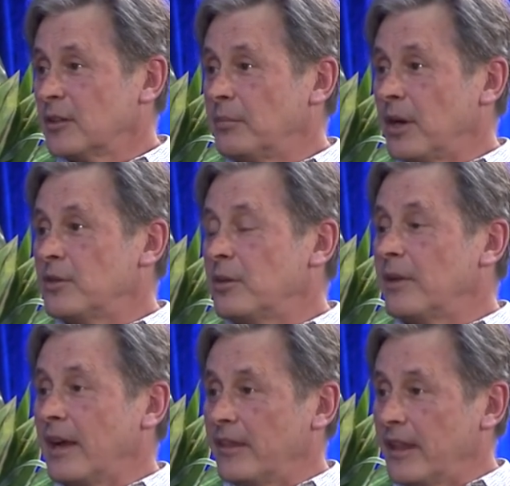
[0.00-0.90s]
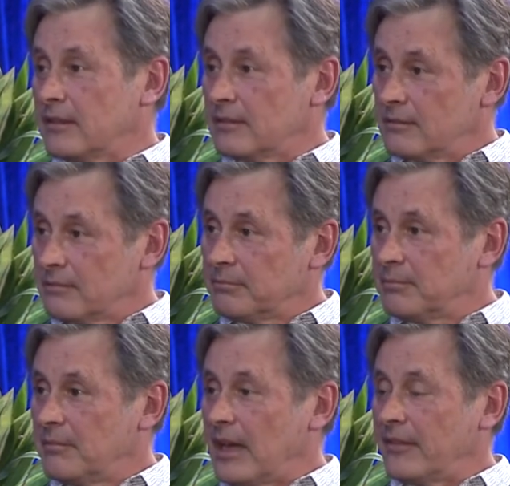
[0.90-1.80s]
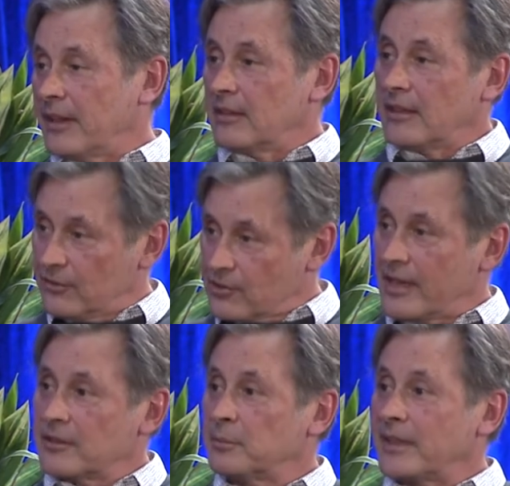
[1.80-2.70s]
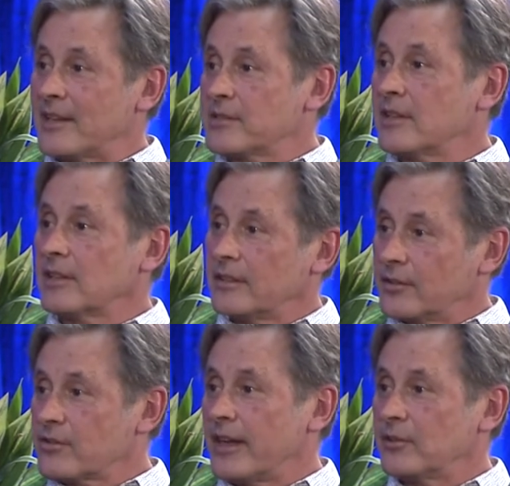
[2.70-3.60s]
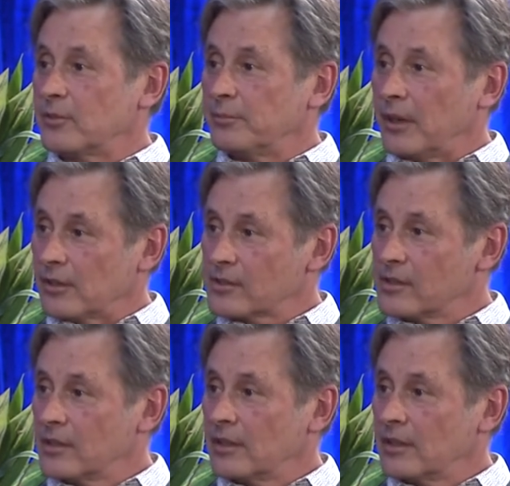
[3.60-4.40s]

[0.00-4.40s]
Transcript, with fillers: bone them, and then and then straight into plastic and then straight into a box.